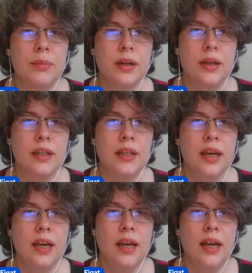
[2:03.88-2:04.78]
Party,
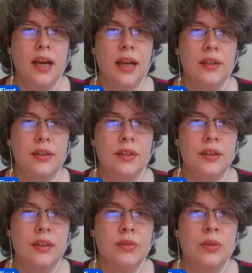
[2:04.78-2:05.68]

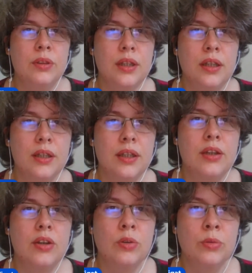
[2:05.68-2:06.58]
and what are
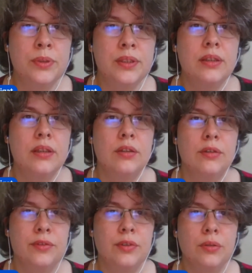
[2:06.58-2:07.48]
the hopes
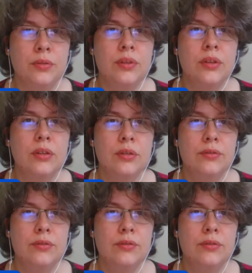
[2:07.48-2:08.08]
of those